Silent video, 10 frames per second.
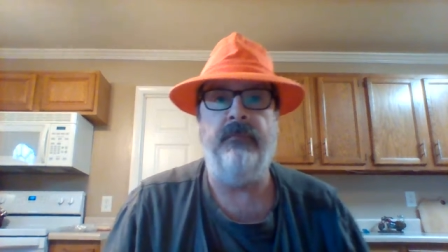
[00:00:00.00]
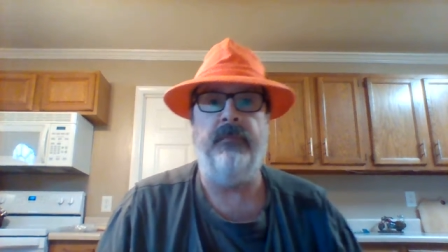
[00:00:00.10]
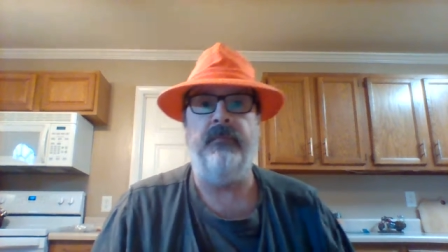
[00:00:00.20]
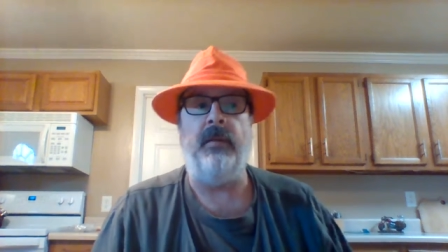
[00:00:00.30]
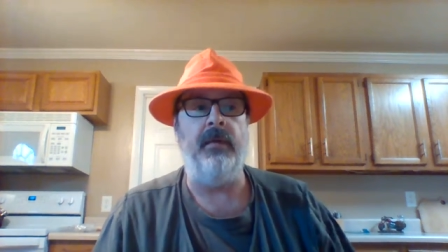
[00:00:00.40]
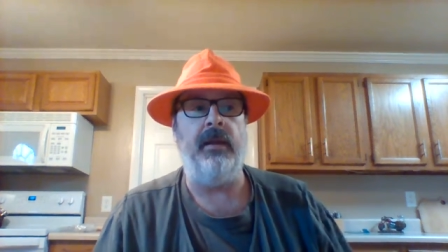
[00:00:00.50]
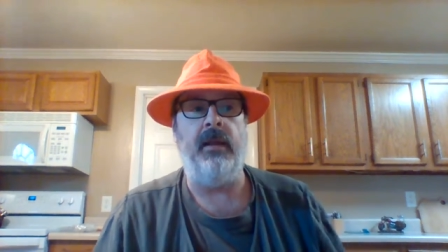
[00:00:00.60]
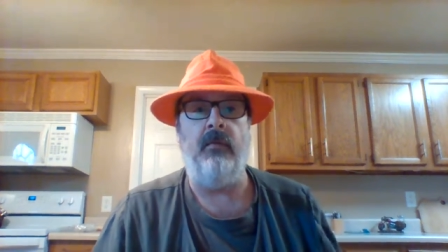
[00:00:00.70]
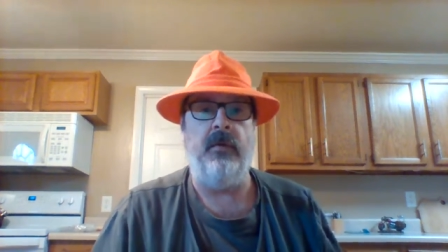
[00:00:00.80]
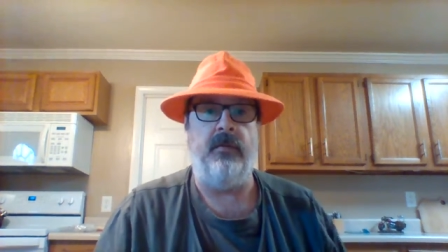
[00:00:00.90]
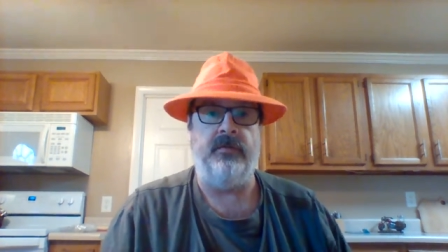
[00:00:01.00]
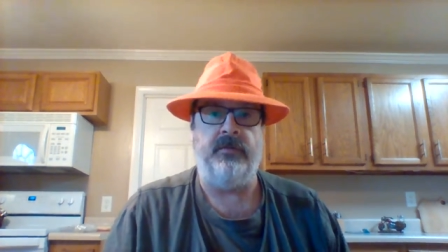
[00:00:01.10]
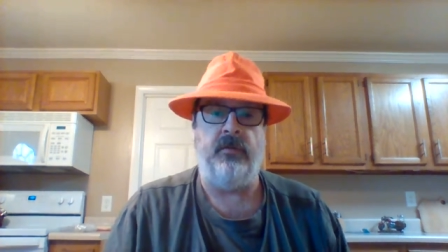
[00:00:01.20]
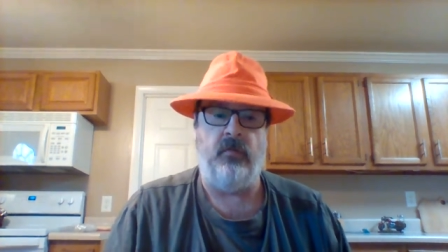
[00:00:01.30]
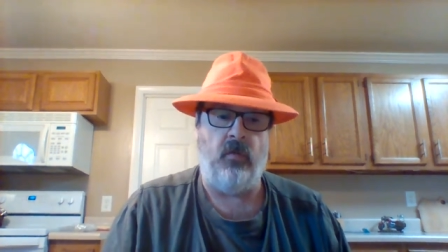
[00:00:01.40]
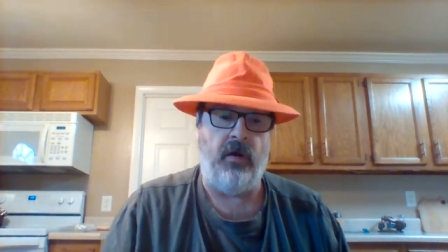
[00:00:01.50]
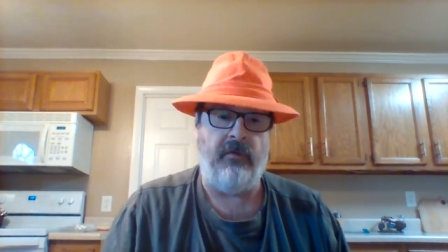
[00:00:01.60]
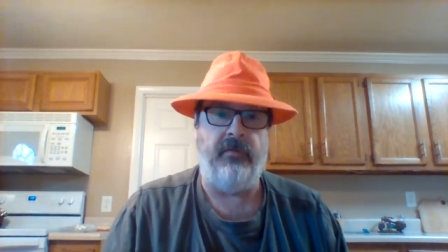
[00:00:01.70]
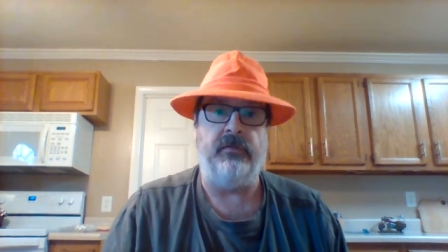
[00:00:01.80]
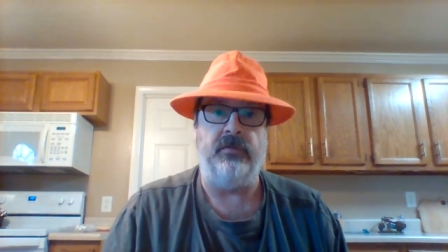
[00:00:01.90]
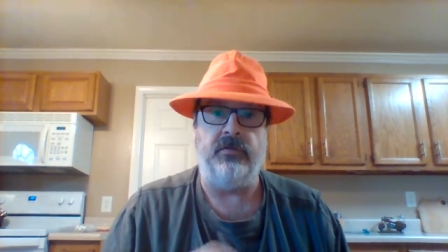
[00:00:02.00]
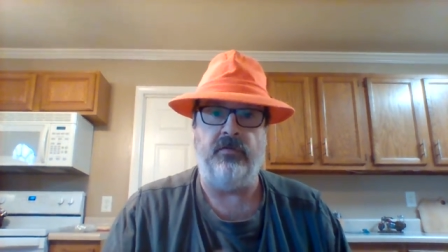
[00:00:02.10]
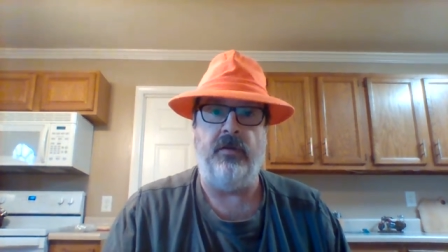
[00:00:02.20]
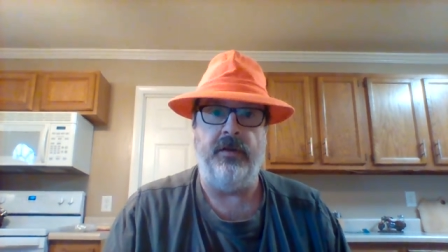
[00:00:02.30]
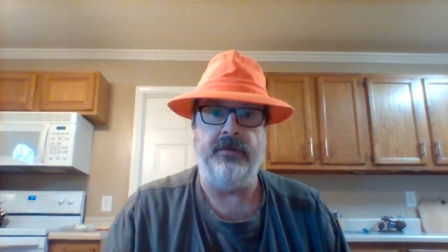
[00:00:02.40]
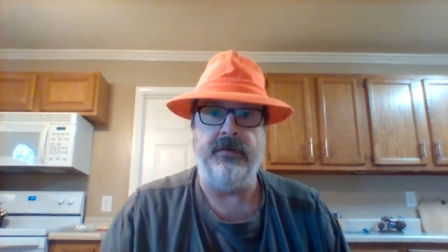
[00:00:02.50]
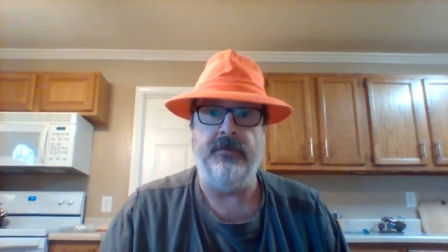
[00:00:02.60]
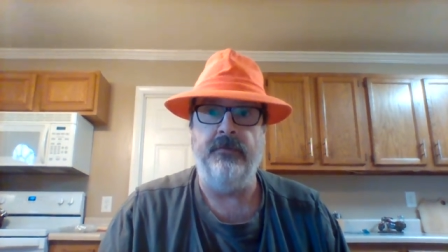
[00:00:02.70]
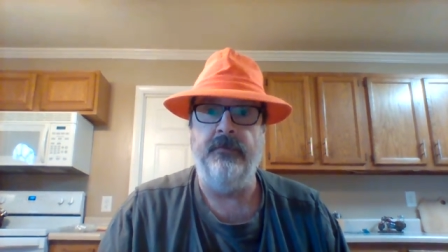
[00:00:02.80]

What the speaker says: Probably gonna get one of those little water filter straws too.